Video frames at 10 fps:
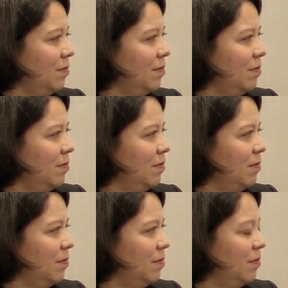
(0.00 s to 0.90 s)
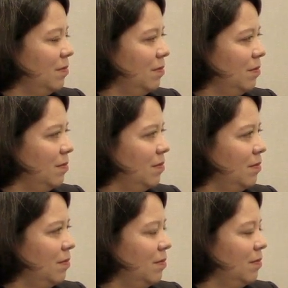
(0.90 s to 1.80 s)

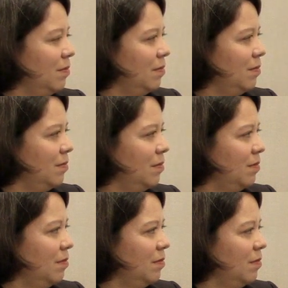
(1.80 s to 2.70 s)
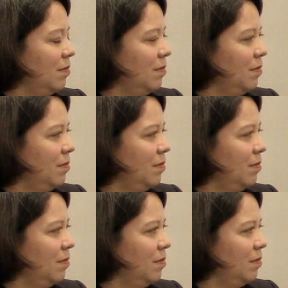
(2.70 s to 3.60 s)

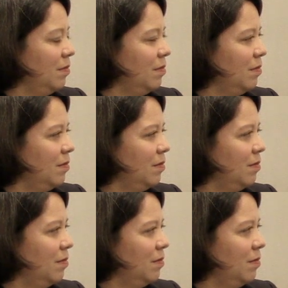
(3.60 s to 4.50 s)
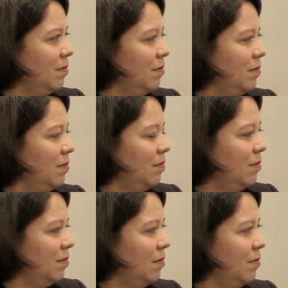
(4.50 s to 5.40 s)

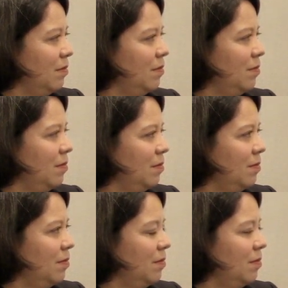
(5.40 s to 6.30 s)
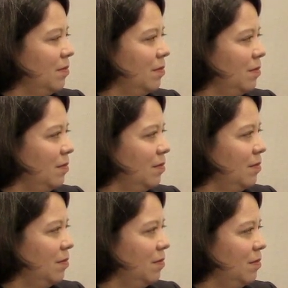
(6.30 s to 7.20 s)

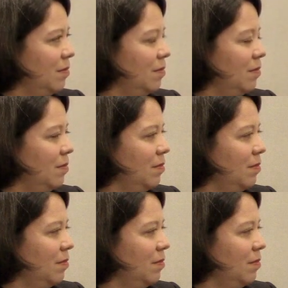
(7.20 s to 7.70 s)
[no speech]